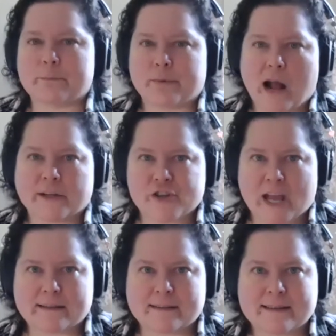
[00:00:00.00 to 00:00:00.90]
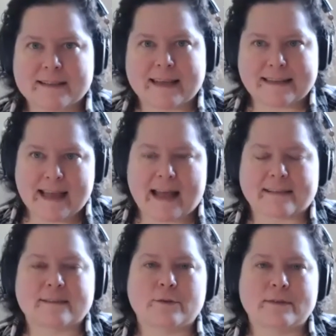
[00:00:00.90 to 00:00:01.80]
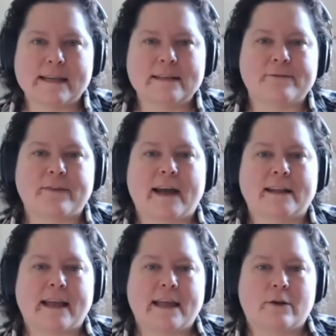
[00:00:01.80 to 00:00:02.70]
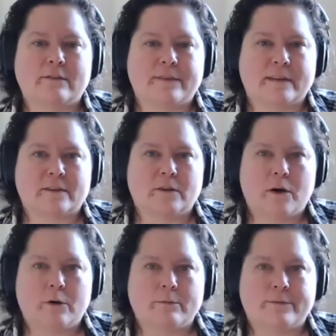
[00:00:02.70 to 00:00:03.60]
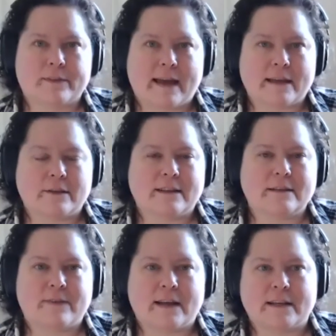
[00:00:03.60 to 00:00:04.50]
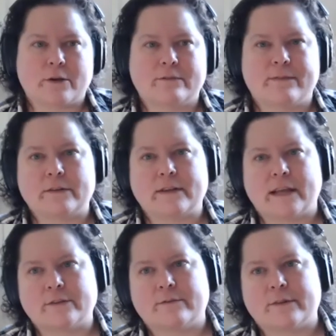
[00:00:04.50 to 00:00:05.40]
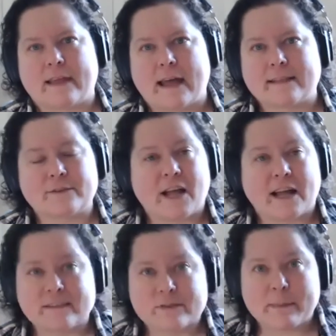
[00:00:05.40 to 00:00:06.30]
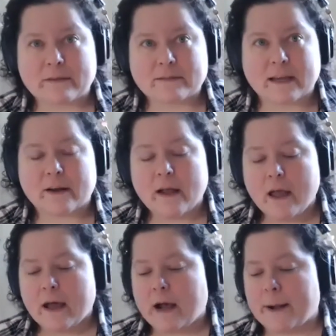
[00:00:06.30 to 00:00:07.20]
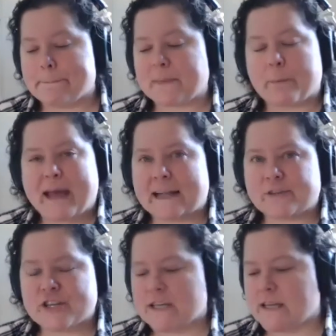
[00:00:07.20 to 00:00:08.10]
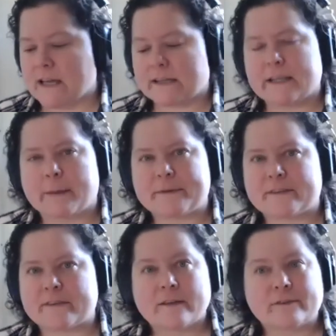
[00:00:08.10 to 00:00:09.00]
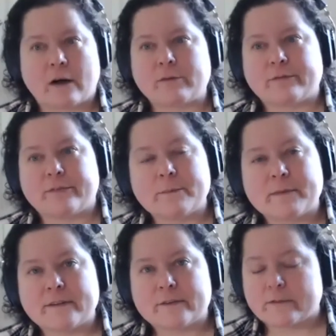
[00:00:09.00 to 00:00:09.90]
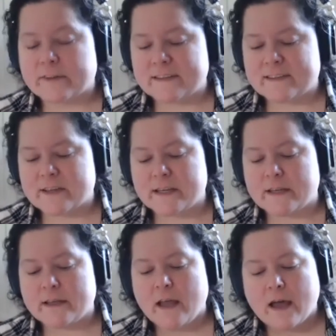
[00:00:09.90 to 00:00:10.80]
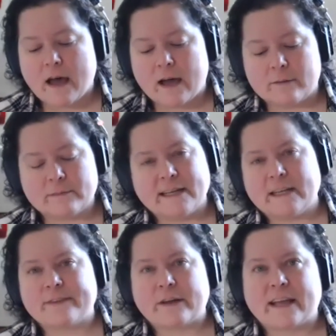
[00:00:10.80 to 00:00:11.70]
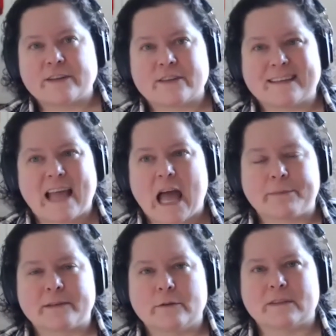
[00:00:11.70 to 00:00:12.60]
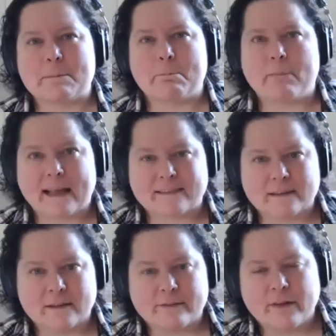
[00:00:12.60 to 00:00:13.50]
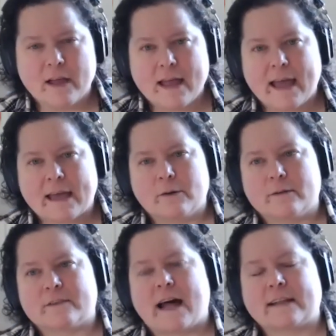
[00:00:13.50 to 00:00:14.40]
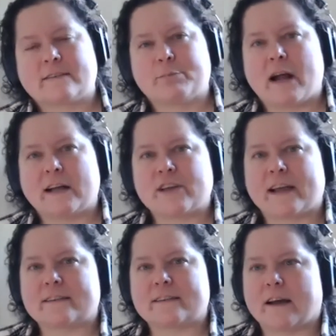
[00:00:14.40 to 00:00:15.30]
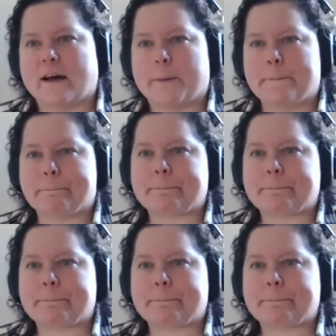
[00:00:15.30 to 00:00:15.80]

project then yes, you need to find a good fiscal home for that. You need to find a good foundation for that. There's lots of them out there. Um, Apache, Eclipse, Software Freedom Conservancy, um, Linux Foundation is absolutely massive and holds lots of projects. Um,